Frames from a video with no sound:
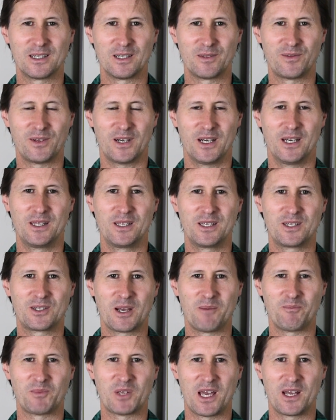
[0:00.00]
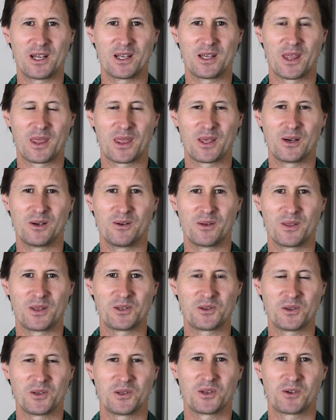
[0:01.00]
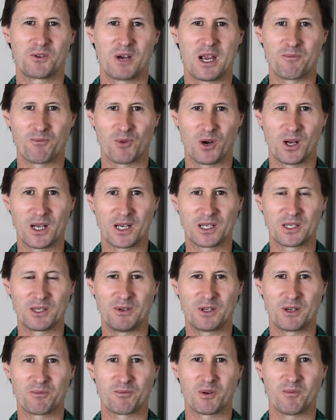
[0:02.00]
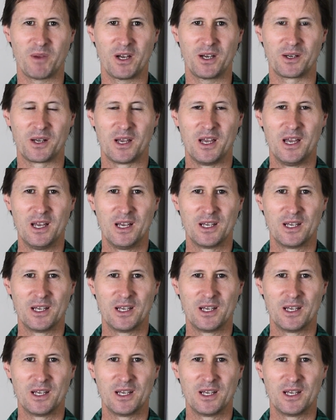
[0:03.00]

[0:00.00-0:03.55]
I finally jumped at it and thought, this is a great product I want to promote.